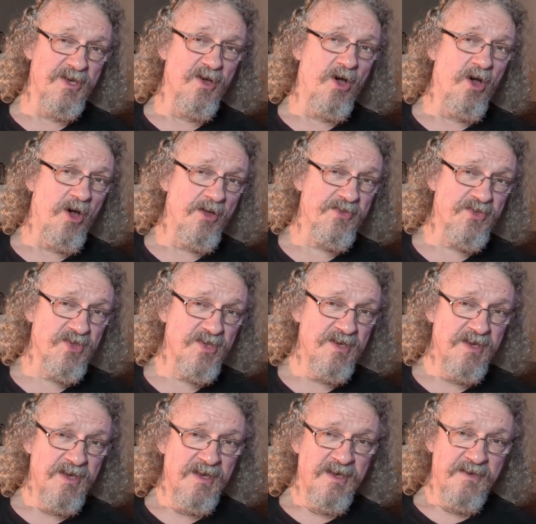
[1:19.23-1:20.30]
hot,
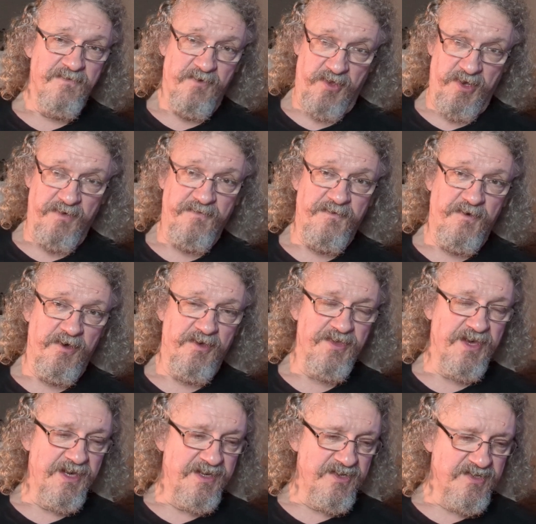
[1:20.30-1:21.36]
Fallout four
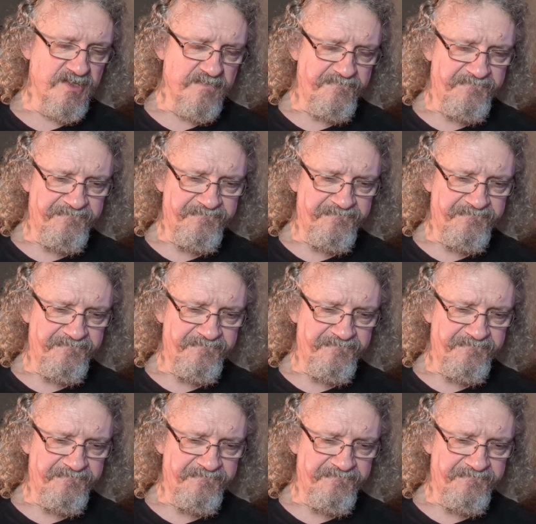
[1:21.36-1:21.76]
that is,